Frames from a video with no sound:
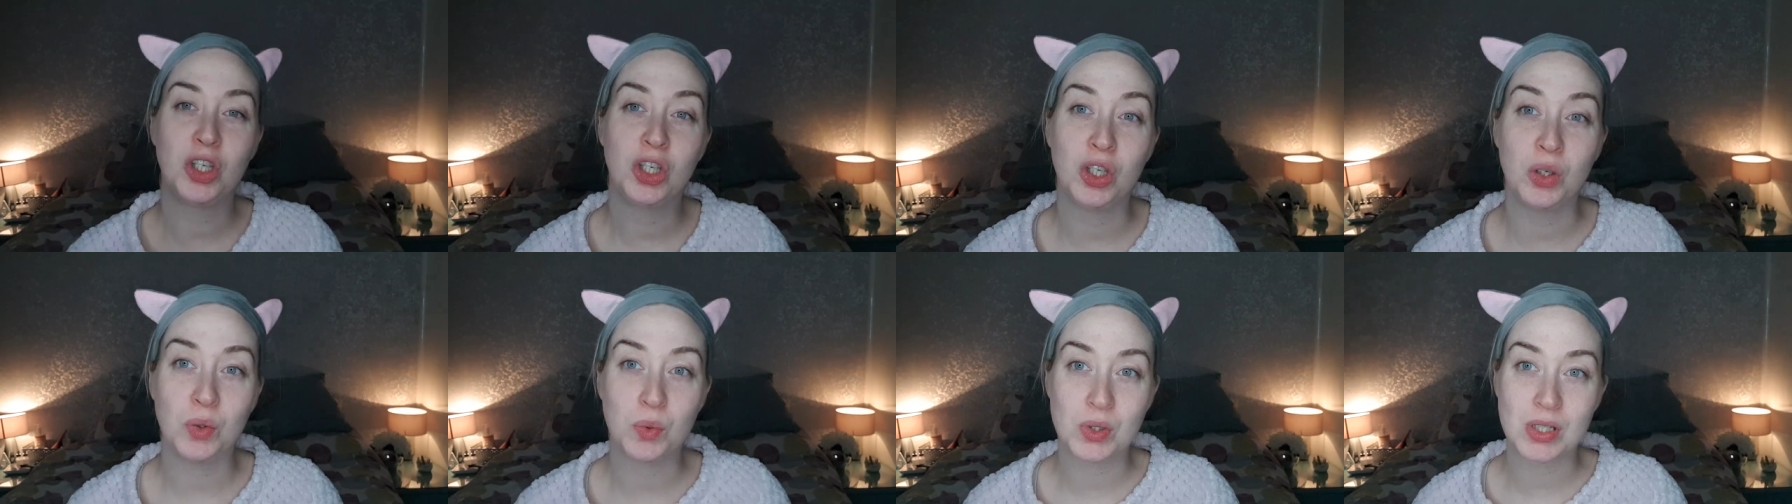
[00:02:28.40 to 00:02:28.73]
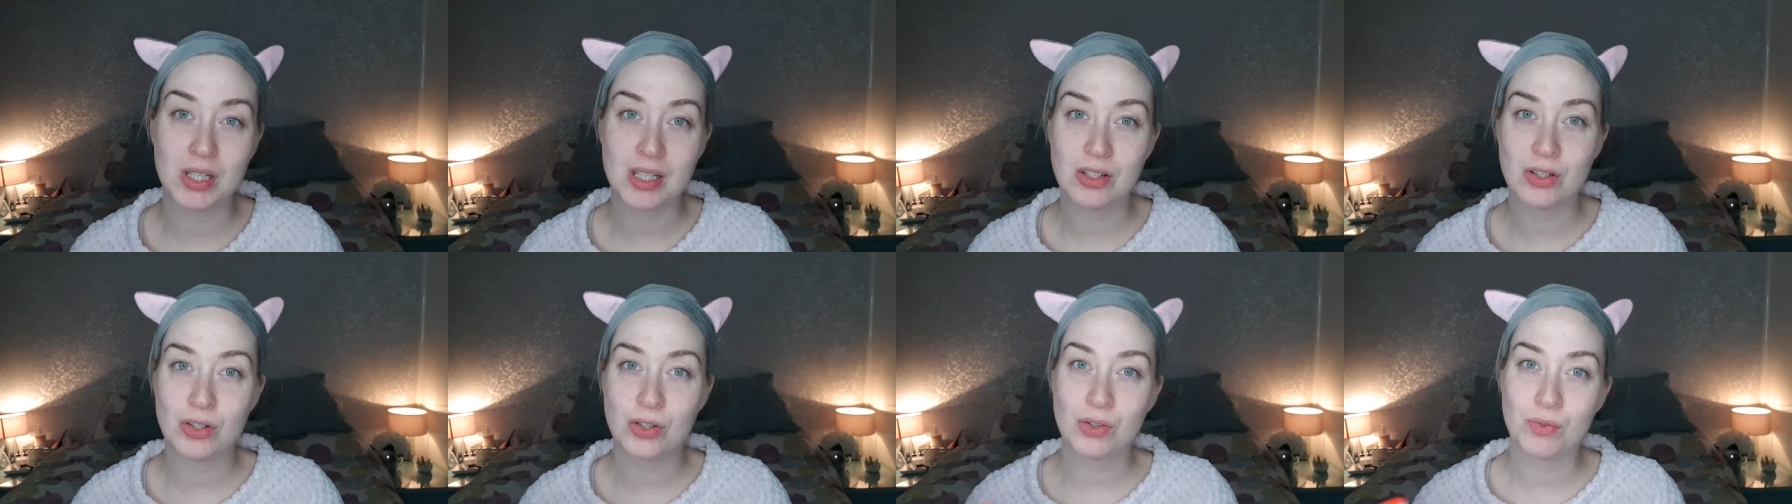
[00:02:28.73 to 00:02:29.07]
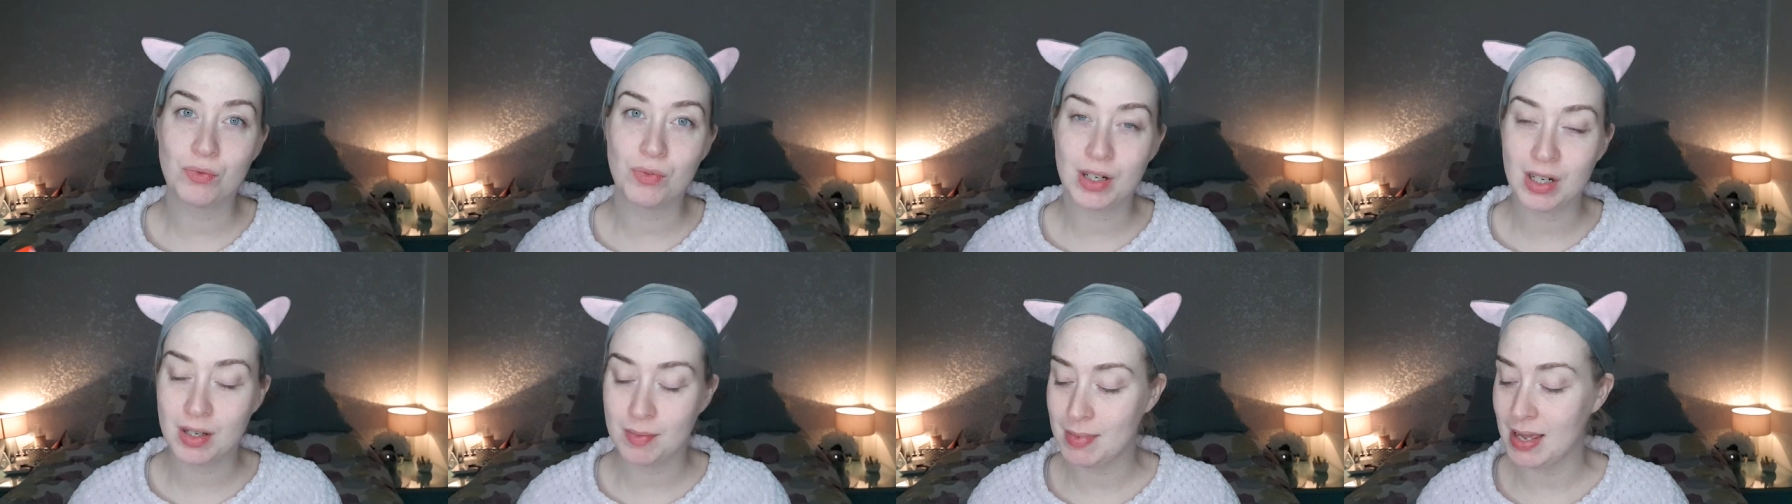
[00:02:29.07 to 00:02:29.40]
cute. It doesn't
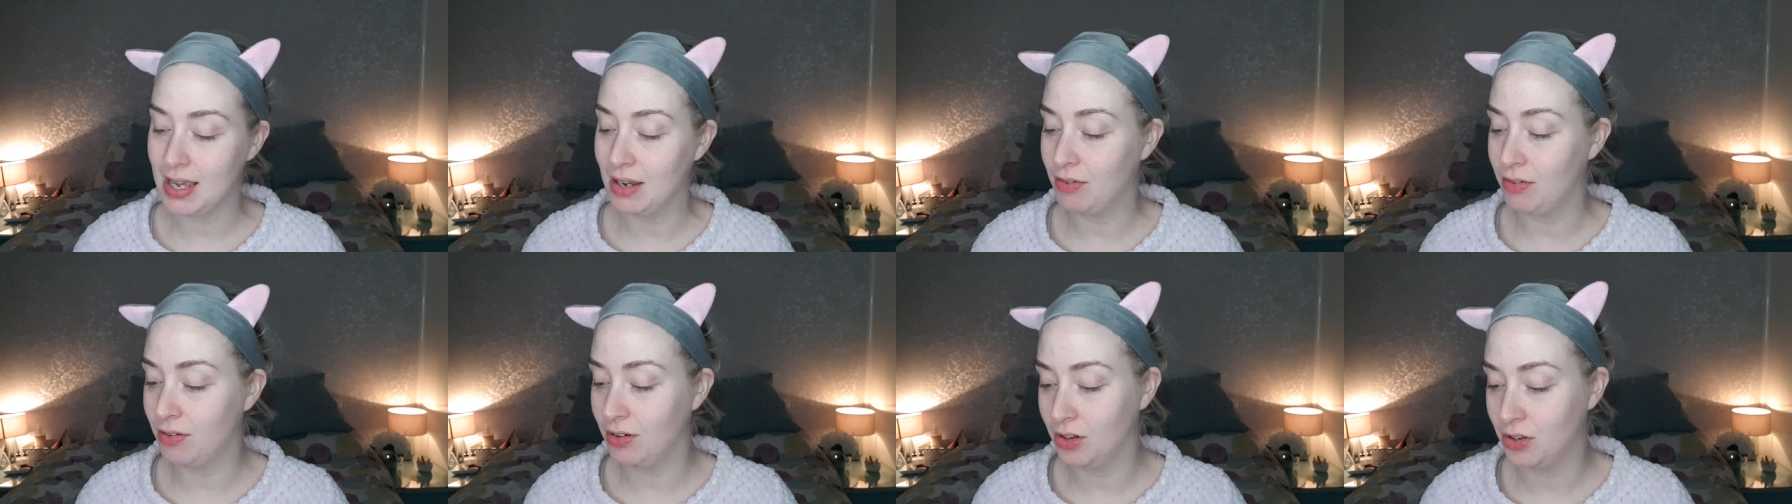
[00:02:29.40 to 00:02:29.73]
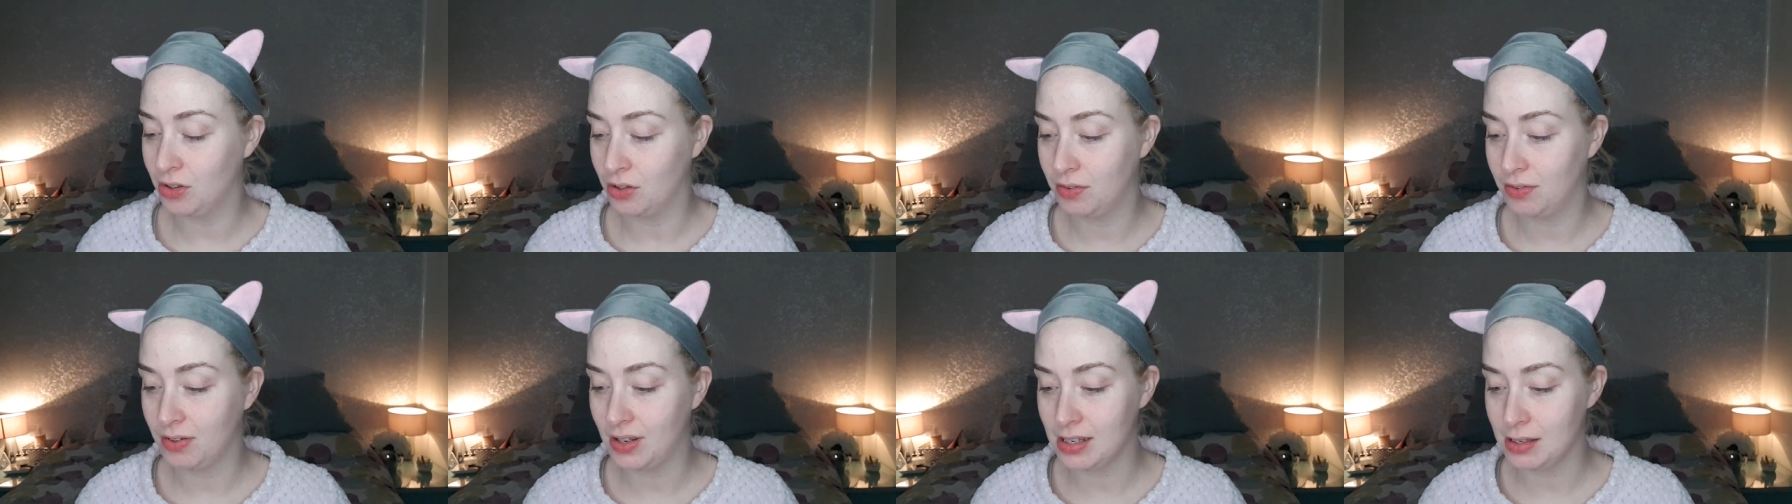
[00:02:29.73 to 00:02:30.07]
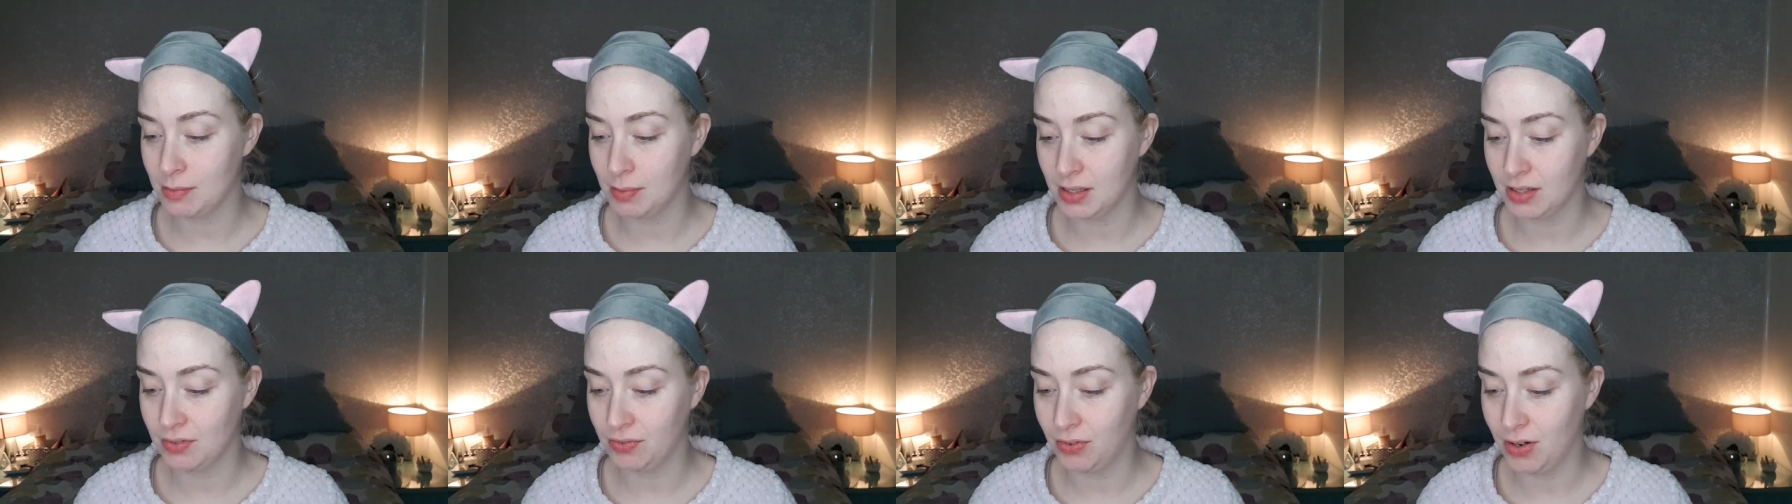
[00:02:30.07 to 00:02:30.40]
really make for a good face
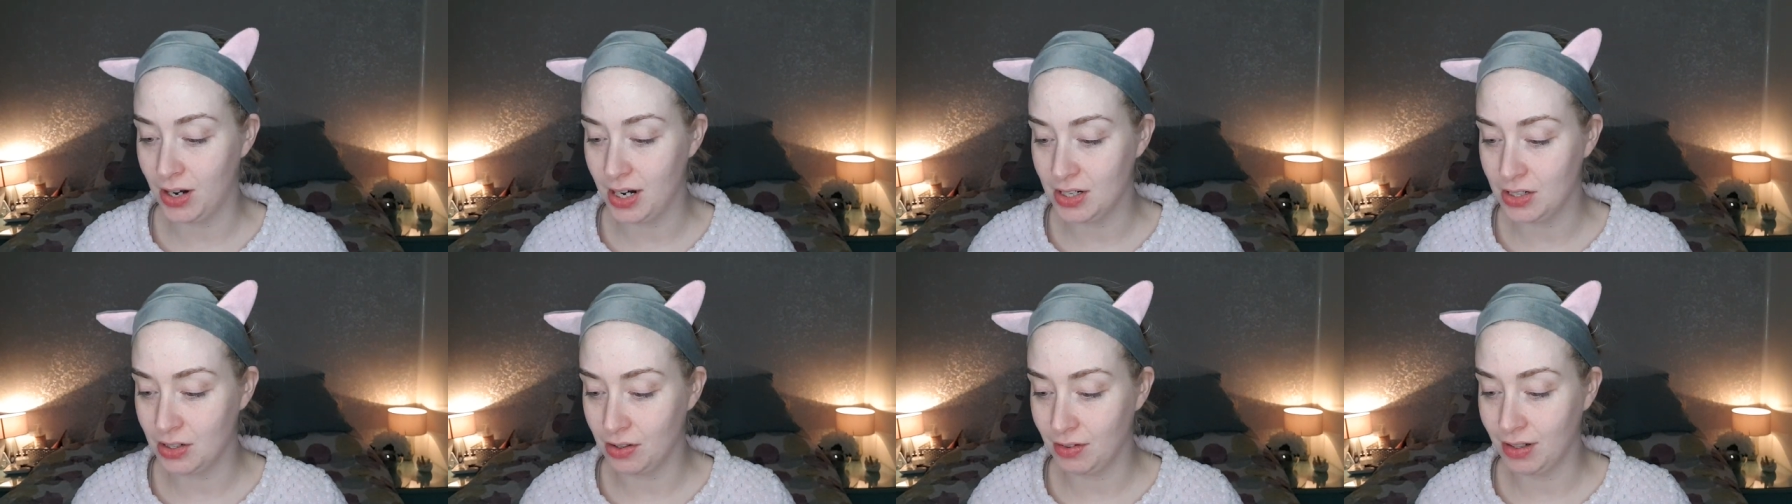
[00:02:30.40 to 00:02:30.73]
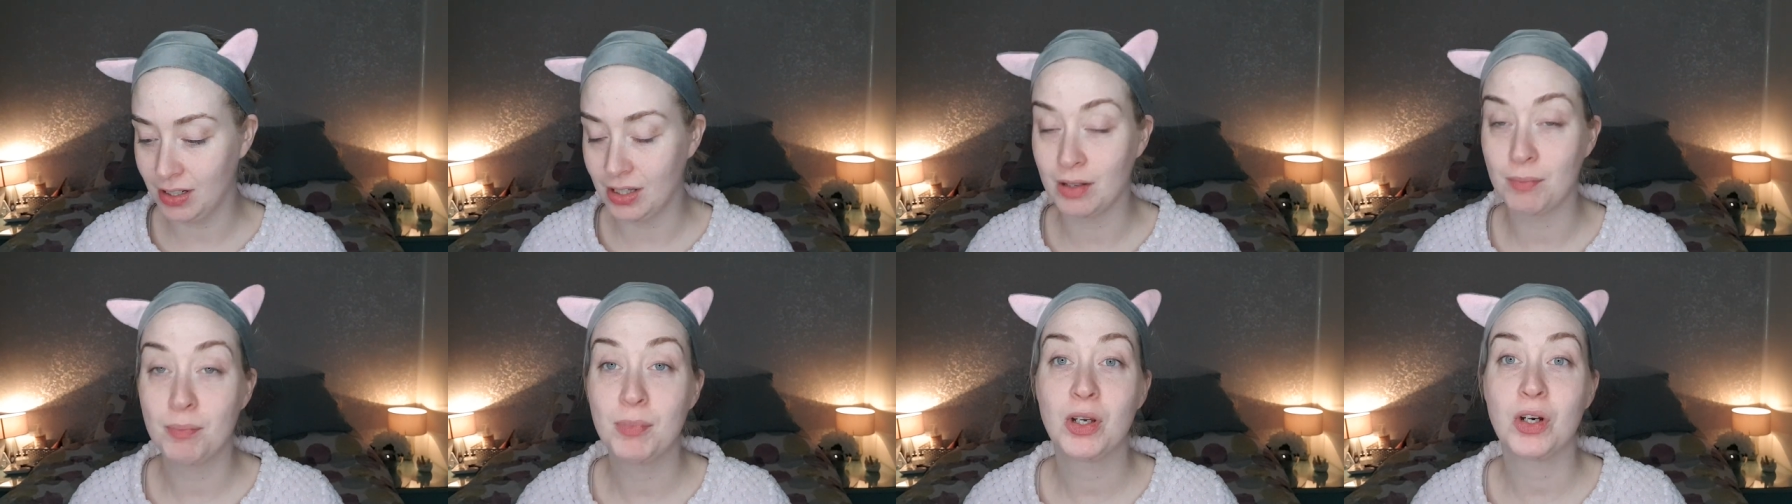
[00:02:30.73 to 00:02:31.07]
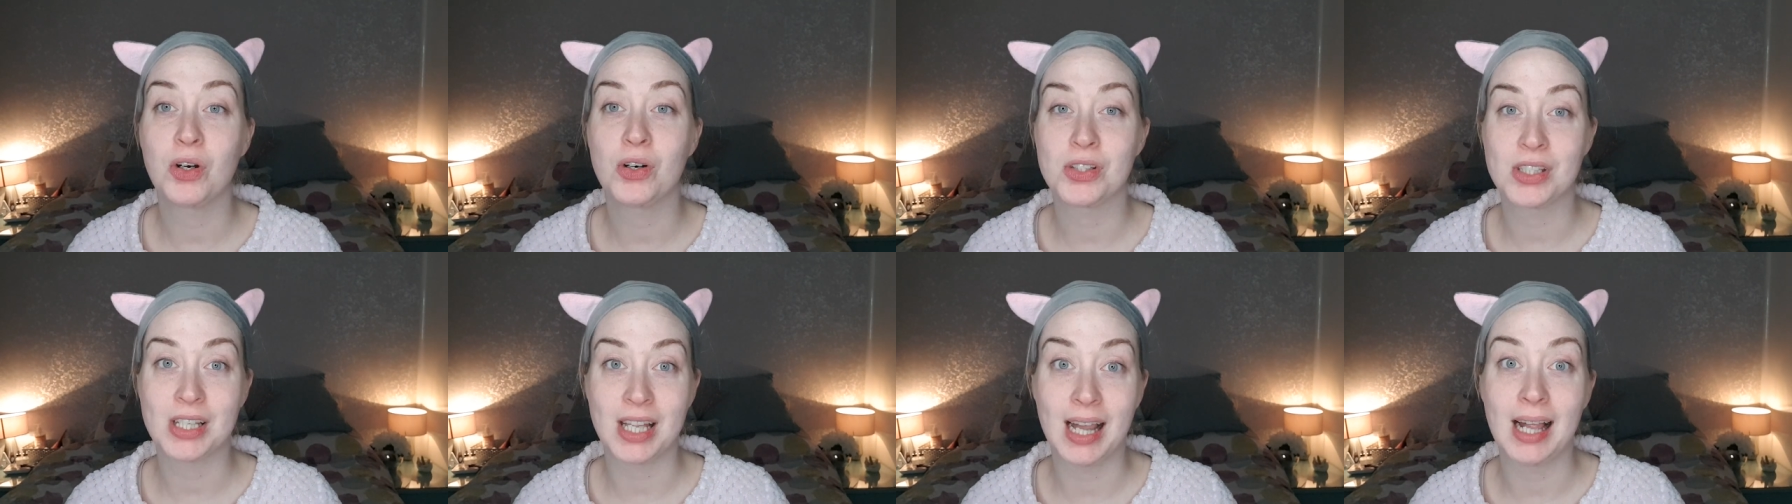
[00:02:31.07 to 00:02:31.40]
mask Friday or anything
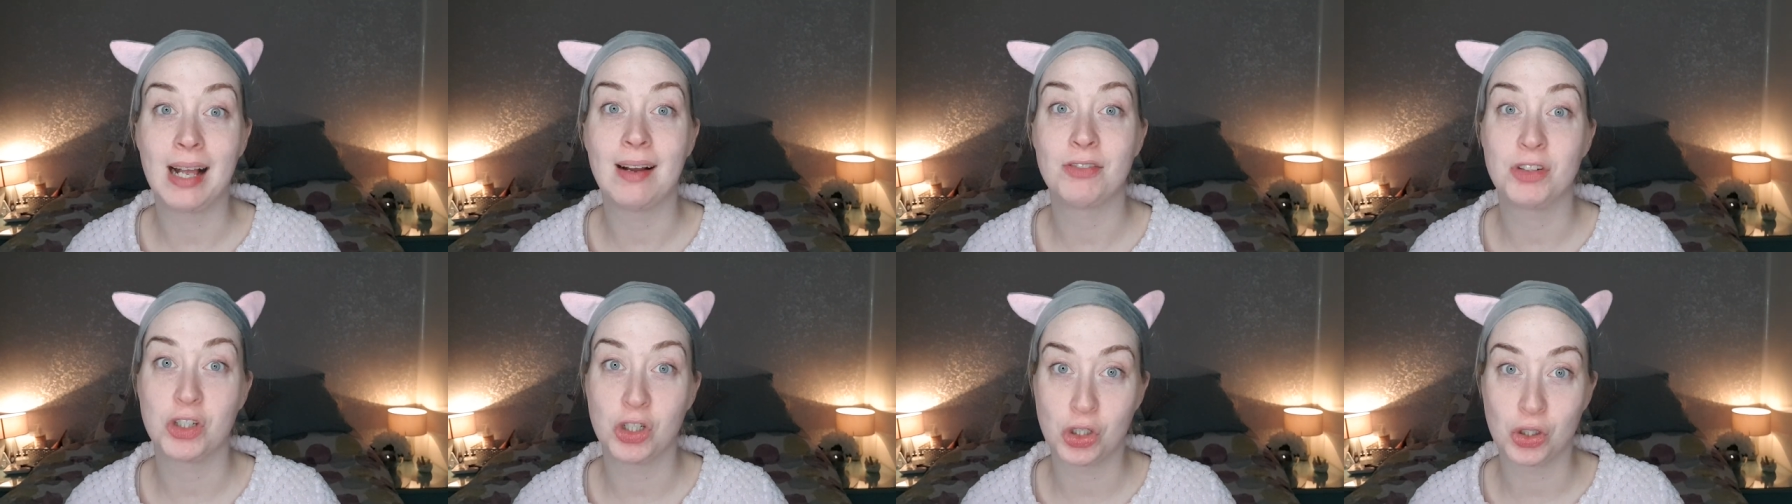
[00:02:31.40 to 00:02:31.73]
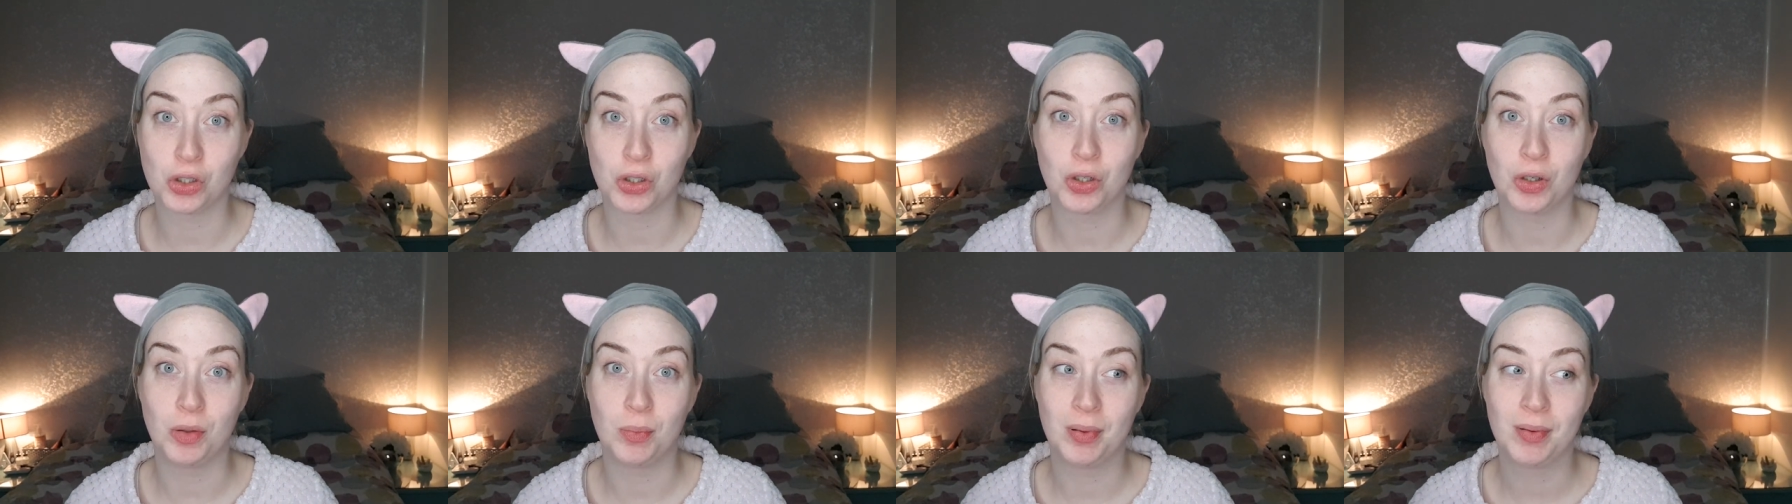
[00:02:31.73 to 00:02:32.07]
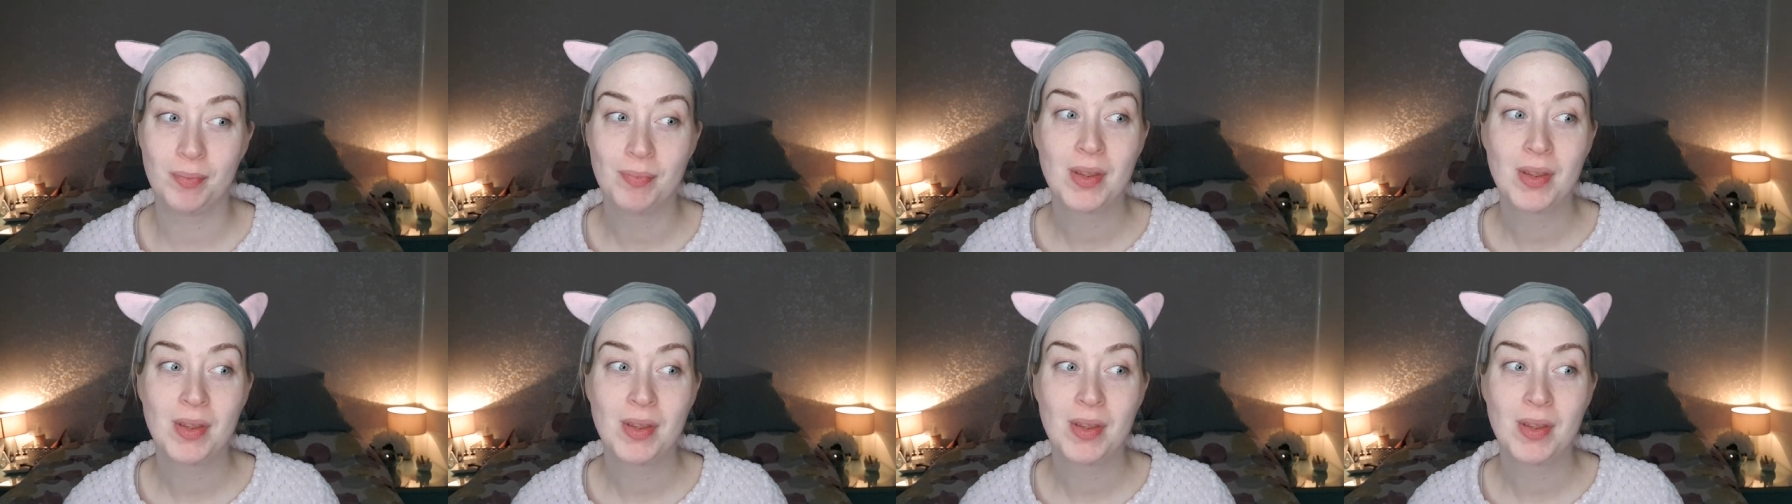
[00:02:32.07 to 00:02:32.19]
because I'll have to shut up